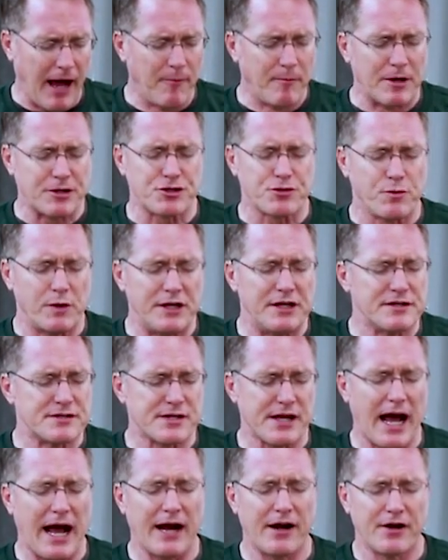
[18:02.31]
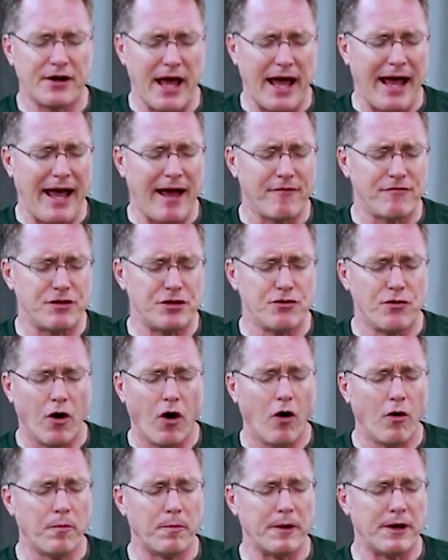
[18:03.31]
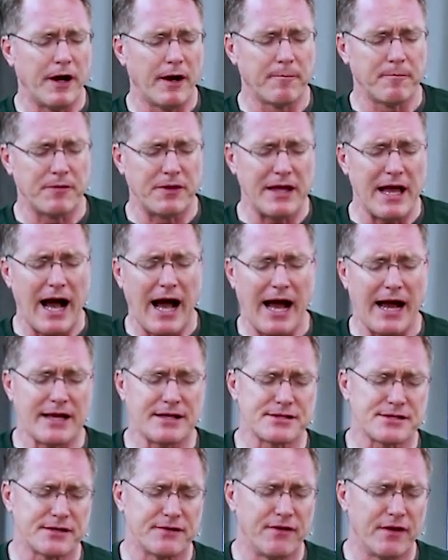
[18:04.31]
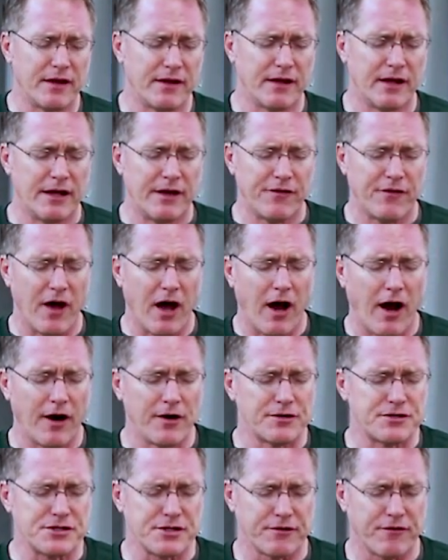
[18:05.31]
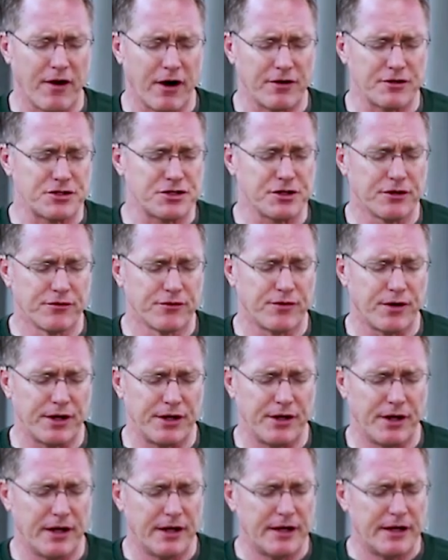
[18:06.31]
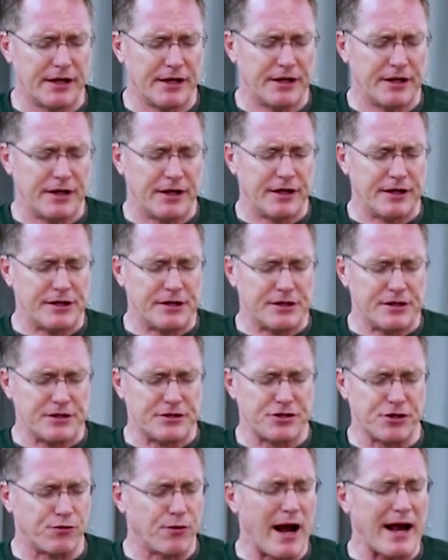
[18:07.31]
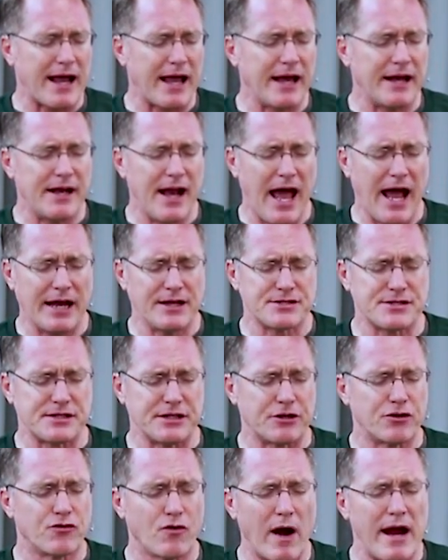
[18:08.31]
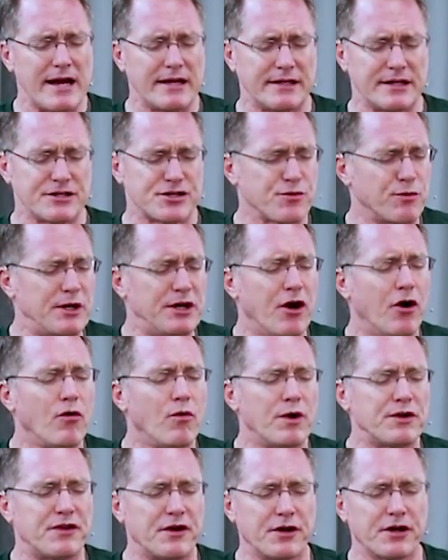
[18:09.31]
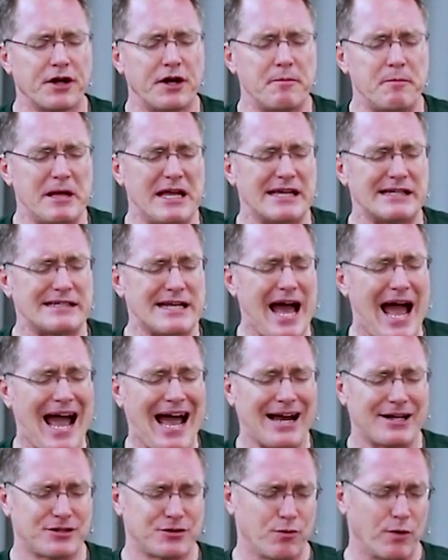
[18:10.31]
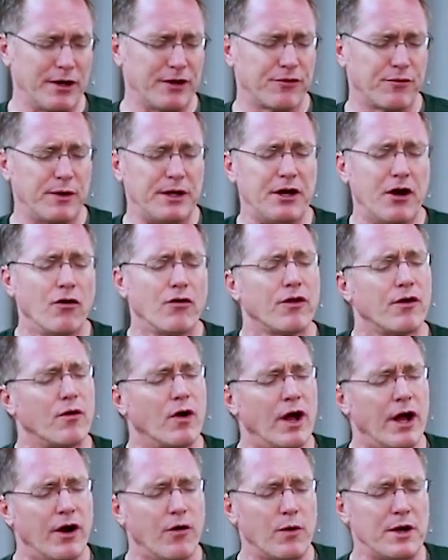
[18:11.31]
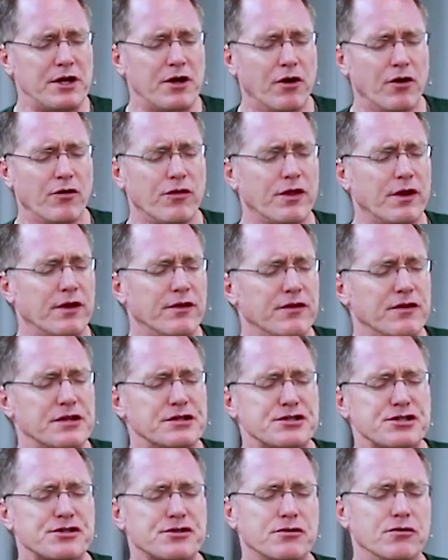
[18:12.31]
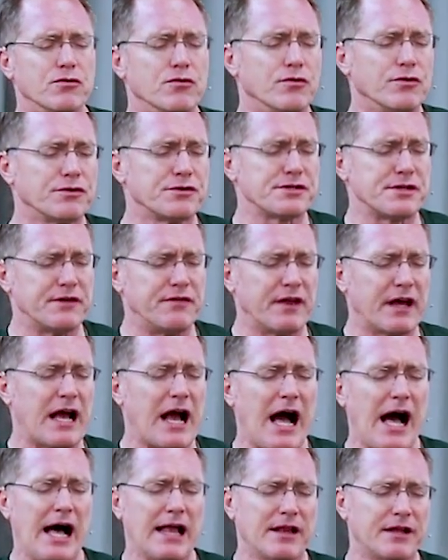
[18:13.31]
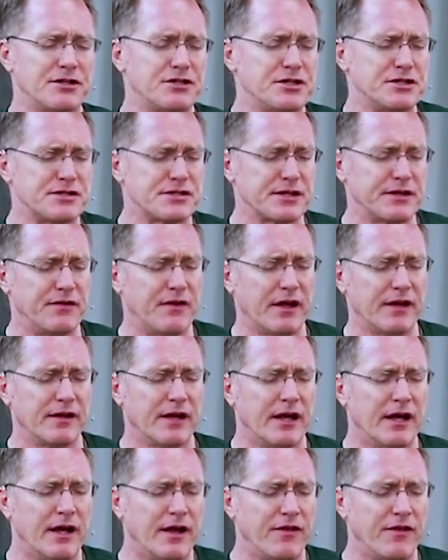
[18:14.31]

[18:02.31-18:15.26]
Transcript: how much we desire to have you open up the eyes and the, the hearts of our children to recognize the greatness. We know what they're going to be attacked with. We know that we know that the schools and the colleges and the,